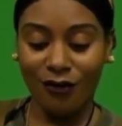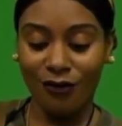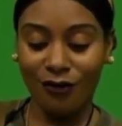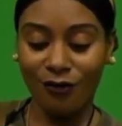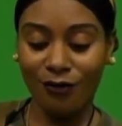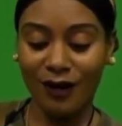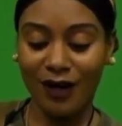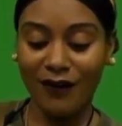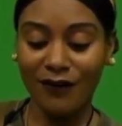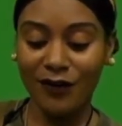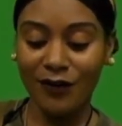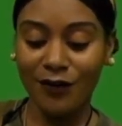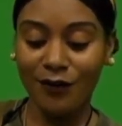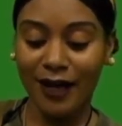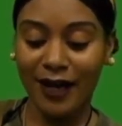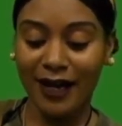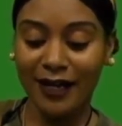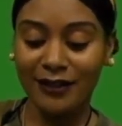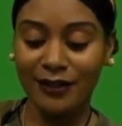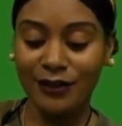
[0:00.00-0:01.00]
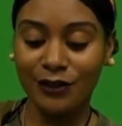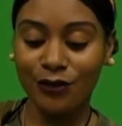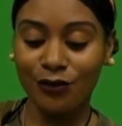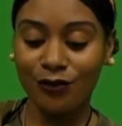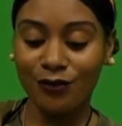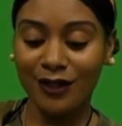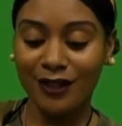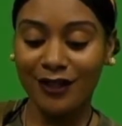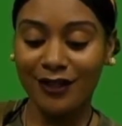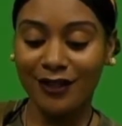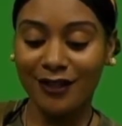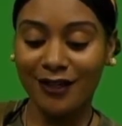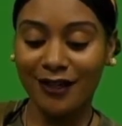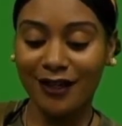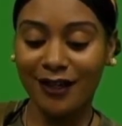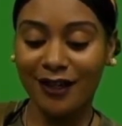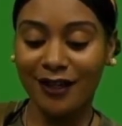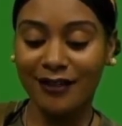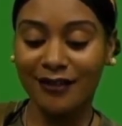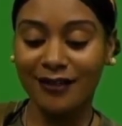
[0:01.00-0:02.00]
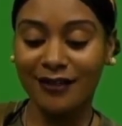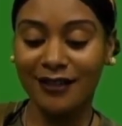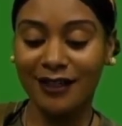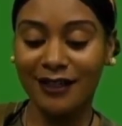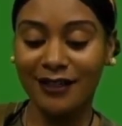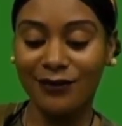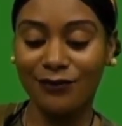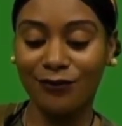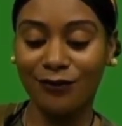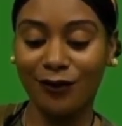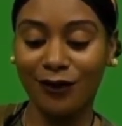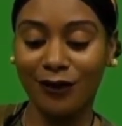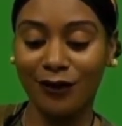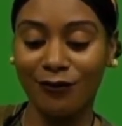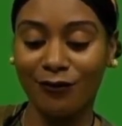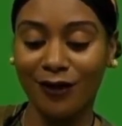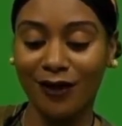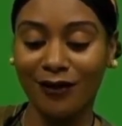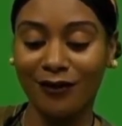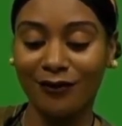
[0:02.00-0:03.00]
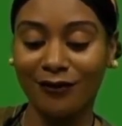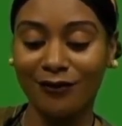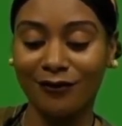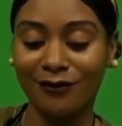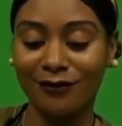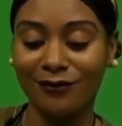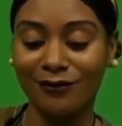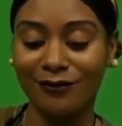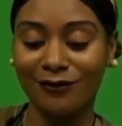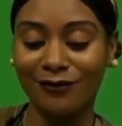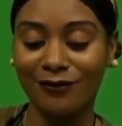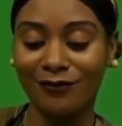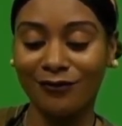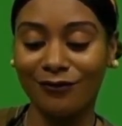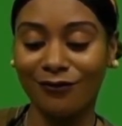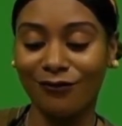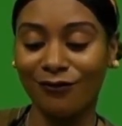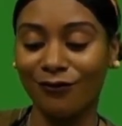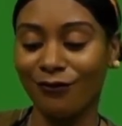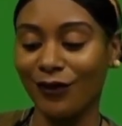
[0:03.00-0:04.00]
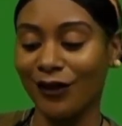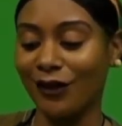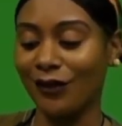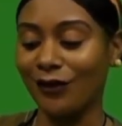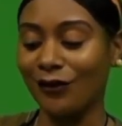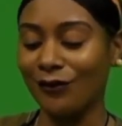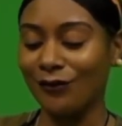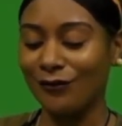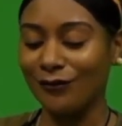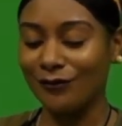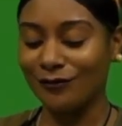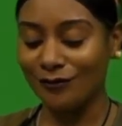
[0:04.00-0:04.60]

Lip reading: whatever you add to it, it sticks really well with glue.